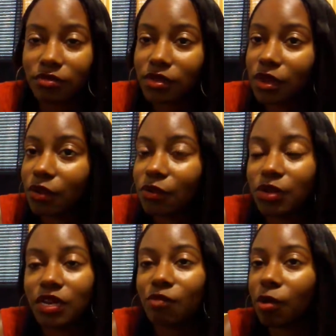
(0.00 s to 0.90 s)
you know,
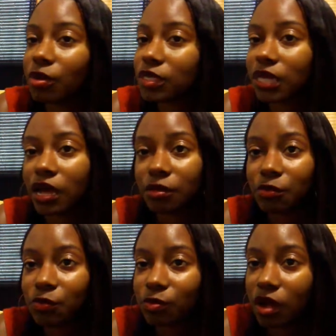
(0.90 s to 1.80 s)
any of my books,
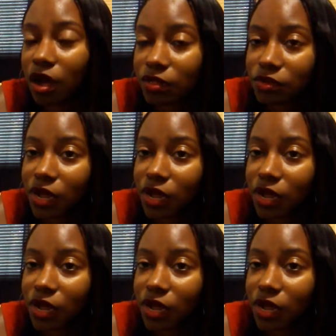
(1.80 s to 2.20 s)
I'm an author.